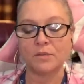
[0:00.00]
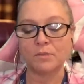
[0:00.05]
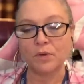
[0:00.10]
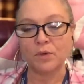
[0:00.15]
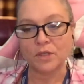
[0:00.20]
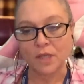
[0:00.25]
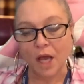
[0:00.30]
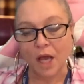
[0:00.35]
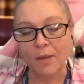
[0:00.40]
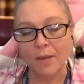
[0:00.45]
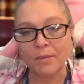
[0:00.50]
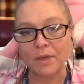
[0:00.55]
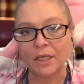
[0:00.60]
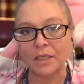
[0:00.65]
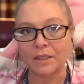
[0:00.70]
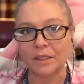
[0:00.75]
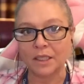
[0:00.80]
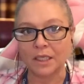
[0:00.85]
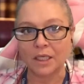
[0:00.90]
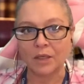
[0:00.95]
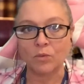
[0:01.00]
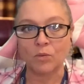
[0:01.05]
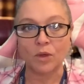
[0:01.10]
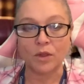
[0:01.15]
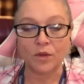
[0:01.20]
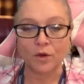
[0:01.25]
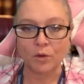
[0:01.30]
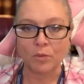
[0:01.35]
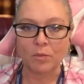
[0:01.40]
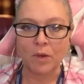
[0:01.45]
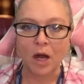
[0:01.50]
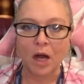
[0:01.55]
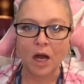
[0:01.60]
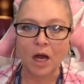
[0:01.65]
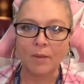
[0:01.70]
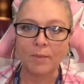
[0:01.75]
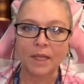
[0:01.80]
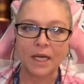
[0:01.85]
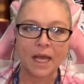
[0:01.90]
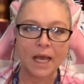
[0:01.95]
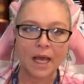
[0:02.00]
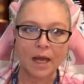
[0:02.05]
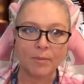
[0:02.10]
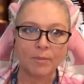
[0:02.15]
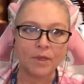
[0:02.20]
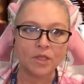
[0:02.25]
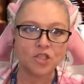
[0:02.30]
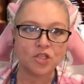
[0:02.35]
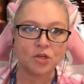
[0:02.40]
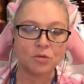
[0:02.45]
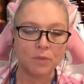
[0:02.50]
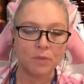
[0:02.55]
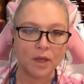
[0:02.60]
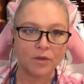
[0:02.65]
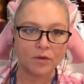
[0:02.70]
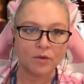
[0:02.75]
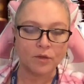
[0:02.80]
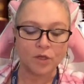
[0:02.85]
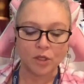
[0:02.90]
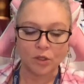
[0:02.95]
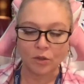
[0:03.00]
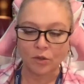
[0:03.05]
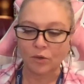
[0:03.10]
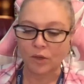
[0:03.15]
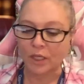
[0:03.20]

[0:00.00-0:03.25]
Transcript: predominantly with her mom and how much her mother knew.